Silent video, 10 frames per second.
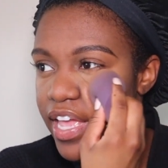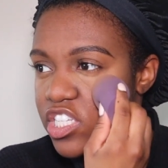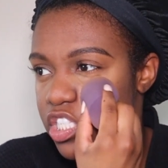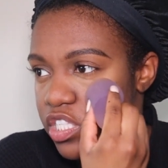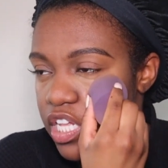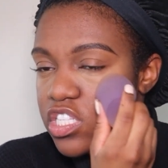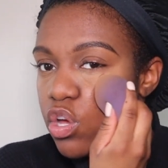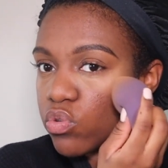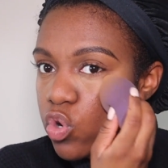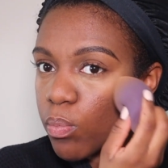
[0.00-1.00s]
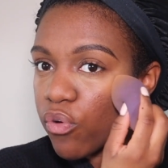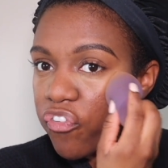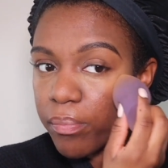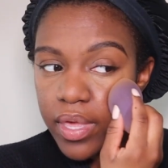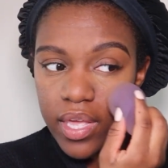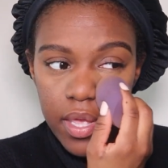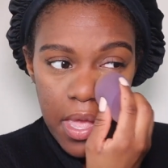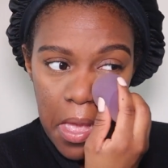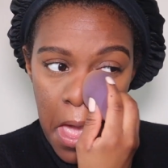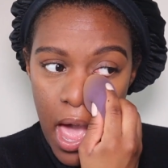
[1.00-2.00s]
it's so normal for me.
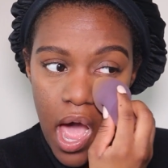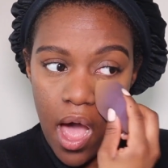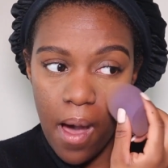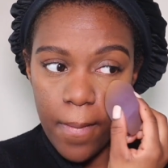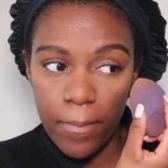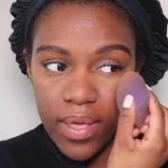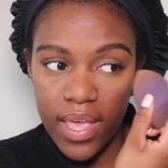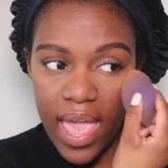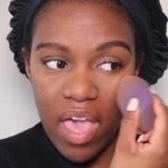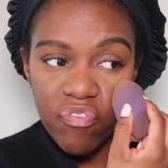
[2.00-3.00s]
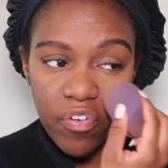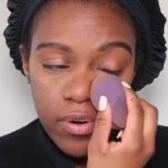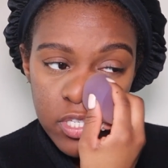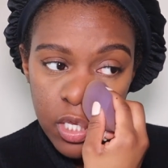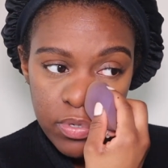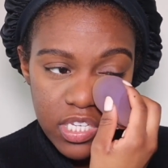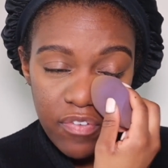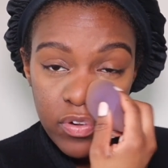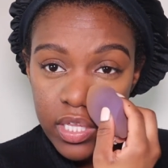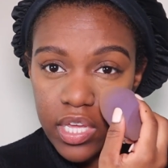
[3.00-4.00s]
At first it was
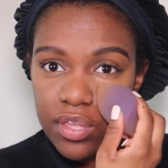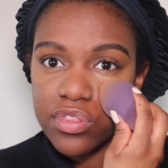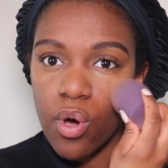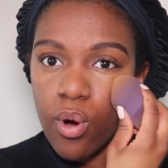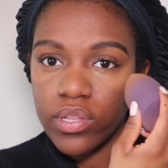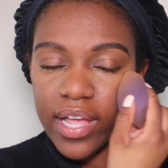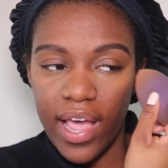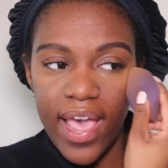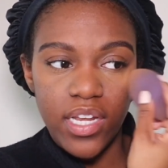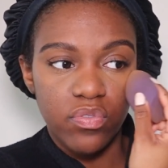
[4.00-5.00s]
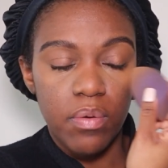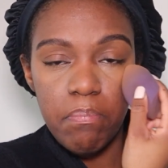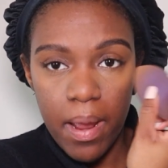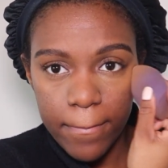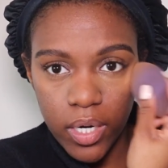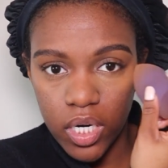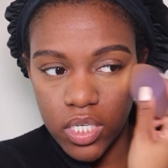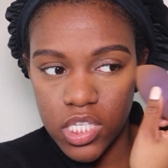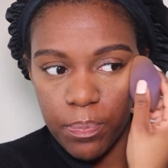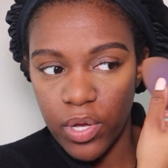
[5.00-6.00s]
definitely a thought, like I had to
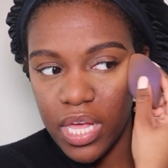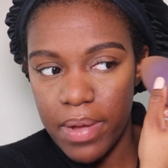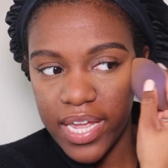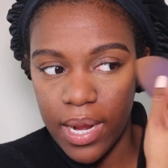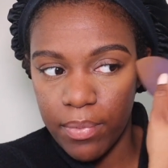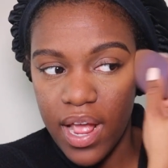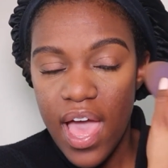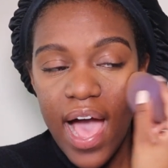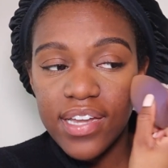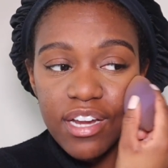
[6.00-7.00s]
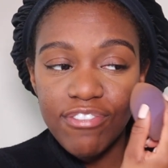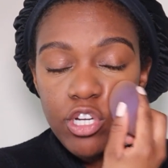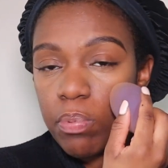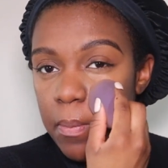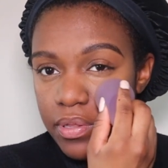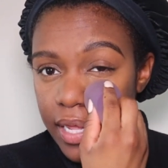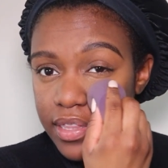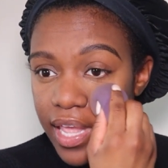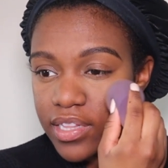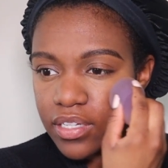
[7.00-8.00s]
remember to pull out my camera. I definitely know people
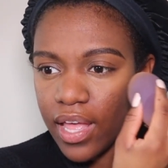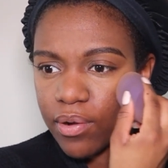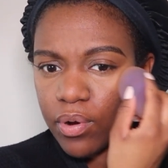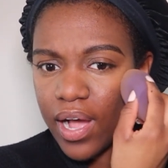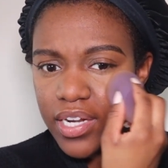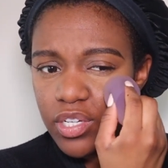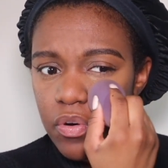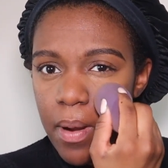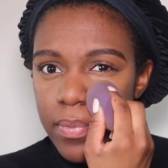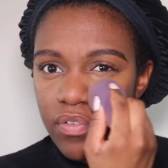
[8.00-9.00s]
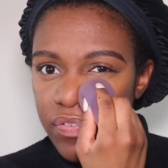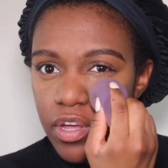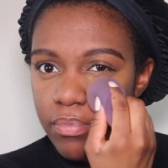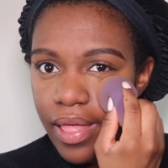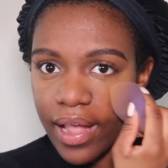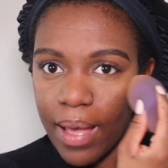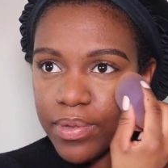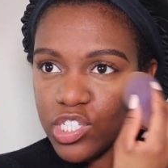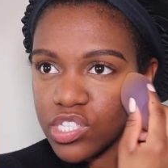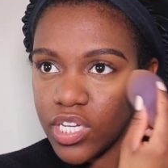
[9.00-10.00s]
like that. They're like, well, how do you remember to film? Like, I
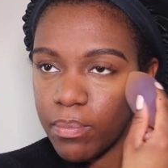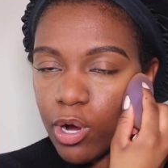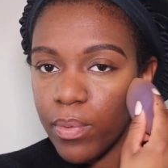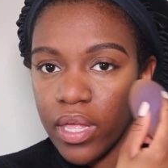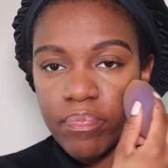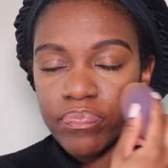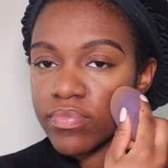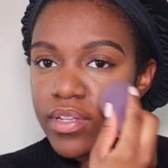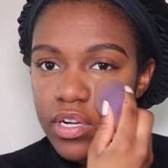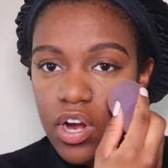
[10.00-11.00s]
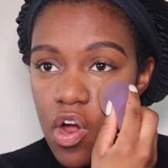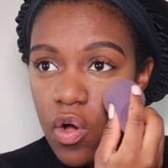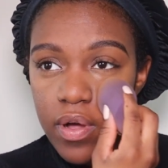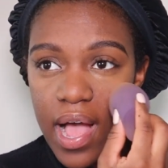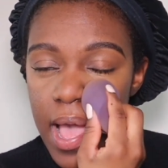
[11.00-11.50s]
be just in the moment. Girl,